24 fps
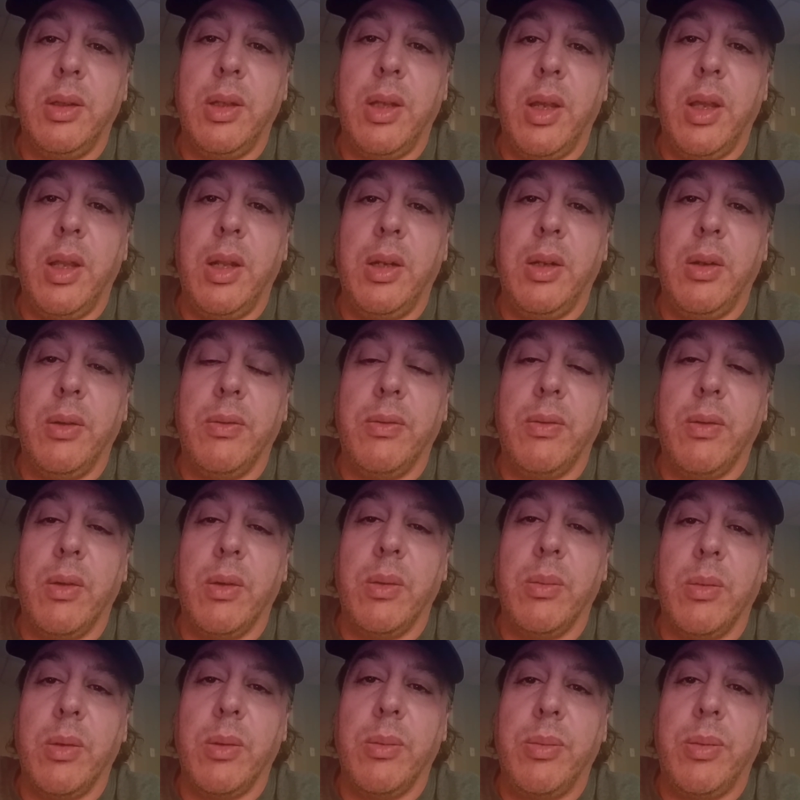at an
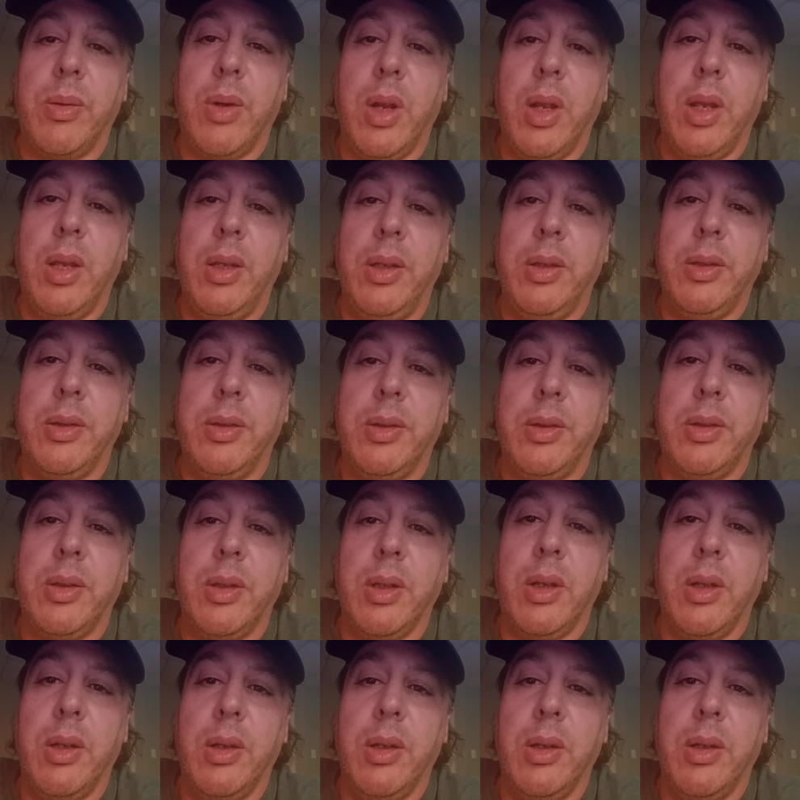affordable price,